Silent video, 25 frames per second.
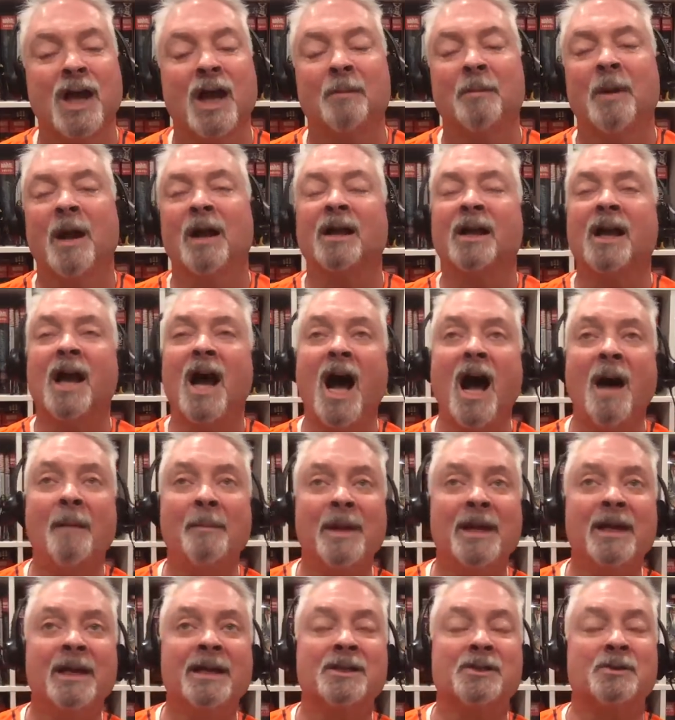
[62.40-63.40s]
about
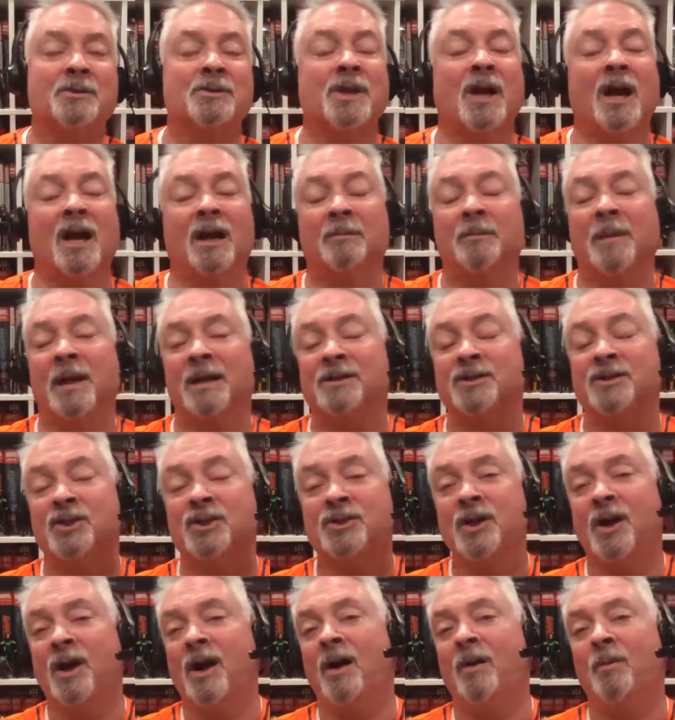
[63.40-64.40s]
comics. We're talking about
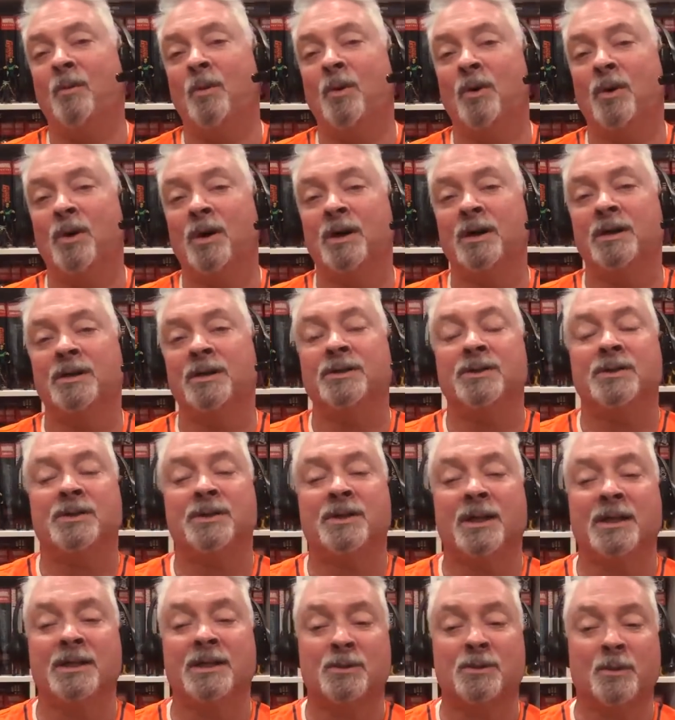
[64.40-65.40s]
Star Wars,
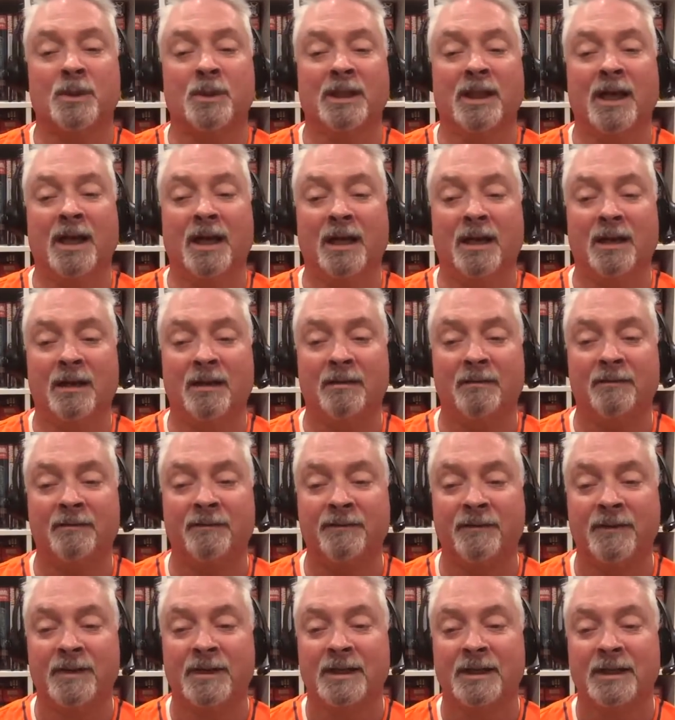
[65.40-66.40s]
things we
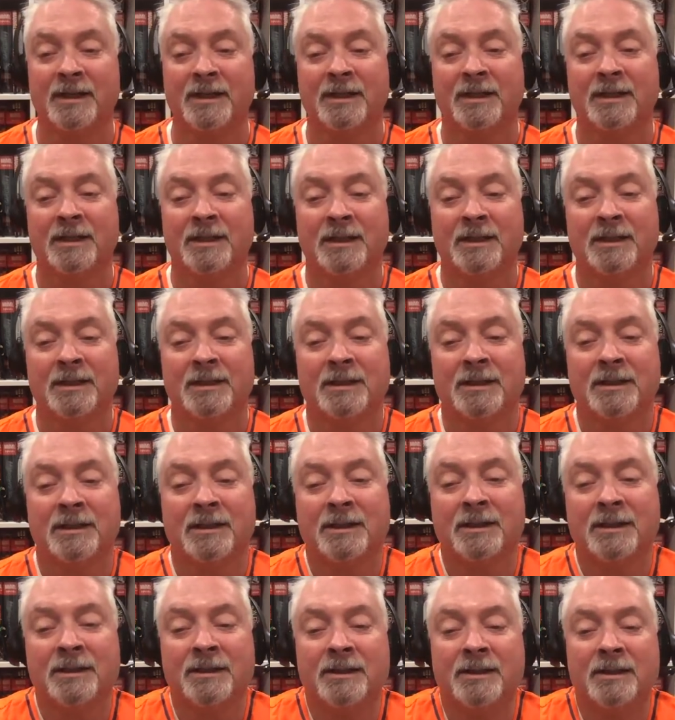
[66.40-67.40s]
love.
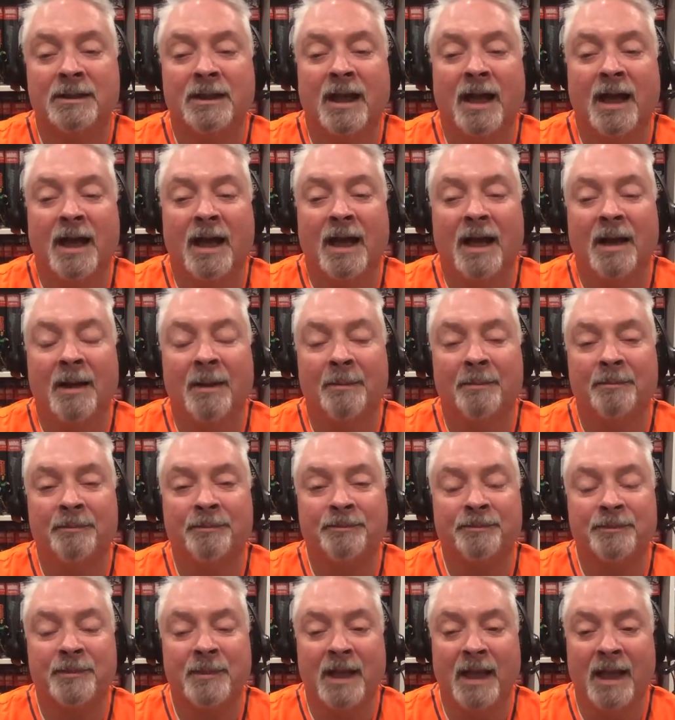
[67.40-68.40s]
Um,
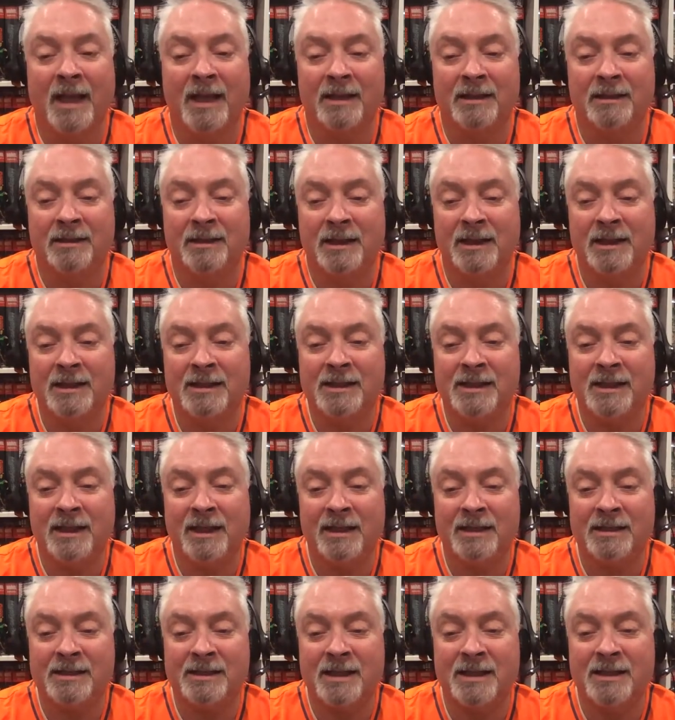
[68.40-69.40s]
and
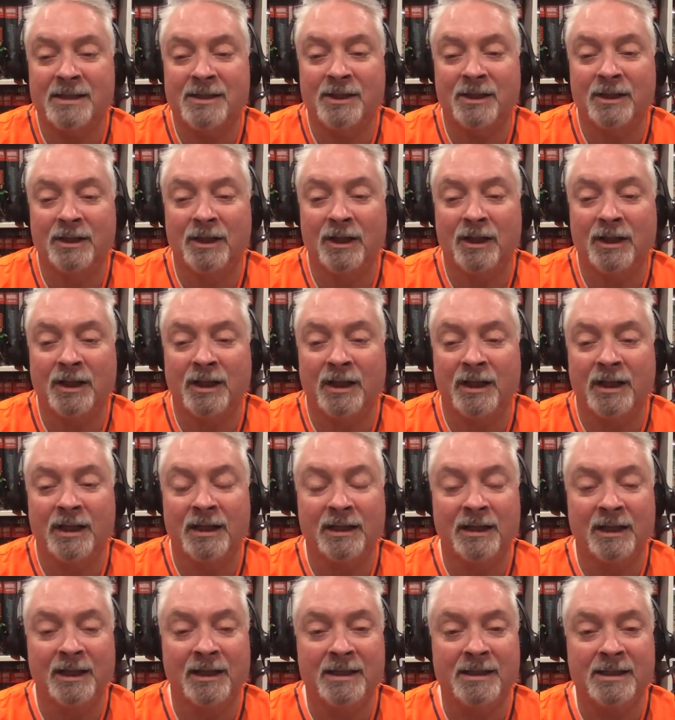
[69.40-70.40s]
ETL says you look good
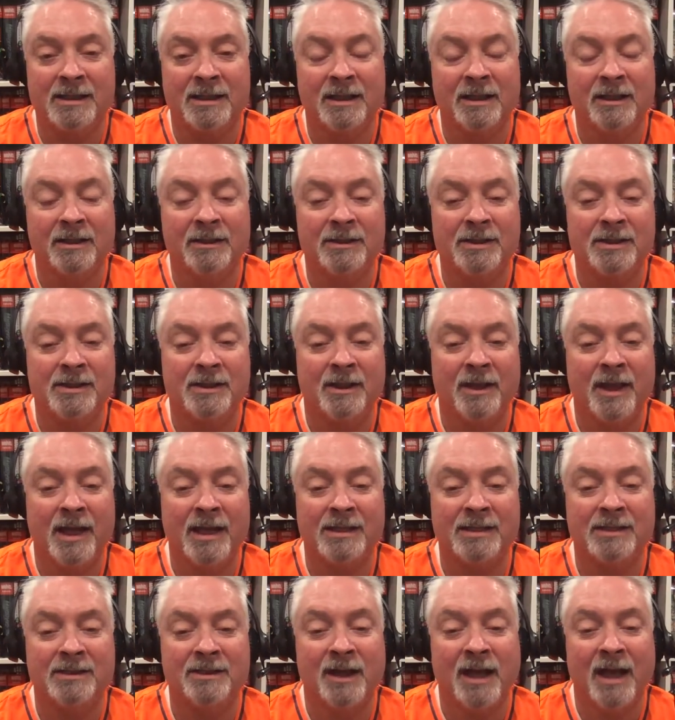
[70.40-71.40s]
at least, Lou. So
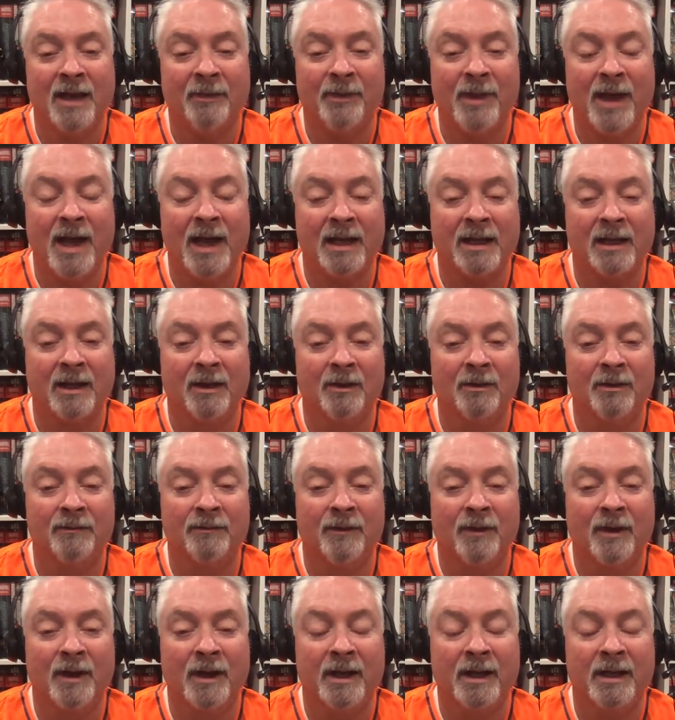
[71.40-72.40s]
that you got that going
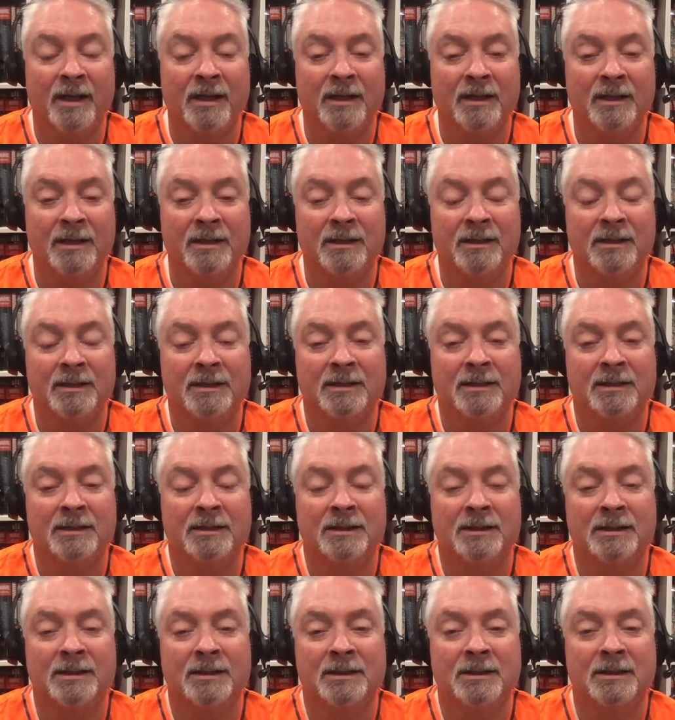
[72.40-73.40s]
for you.
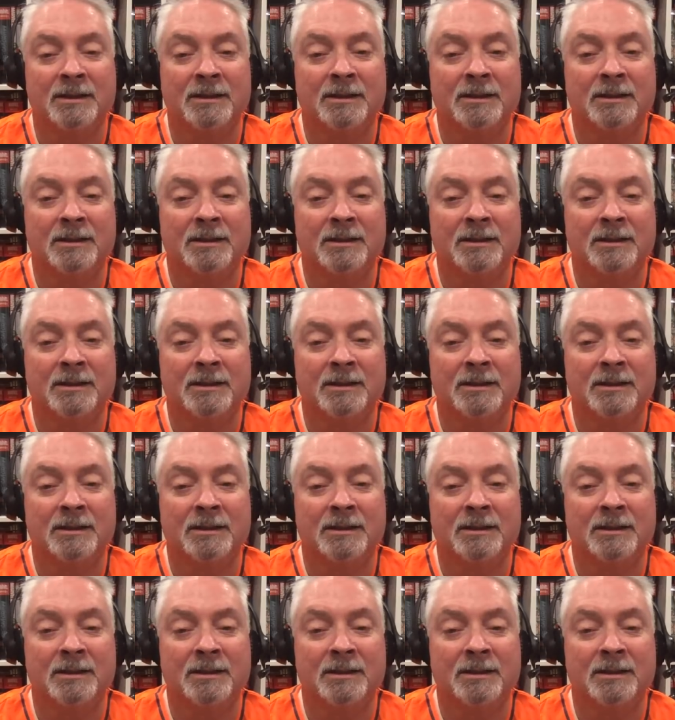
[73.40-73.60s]
Thank you. I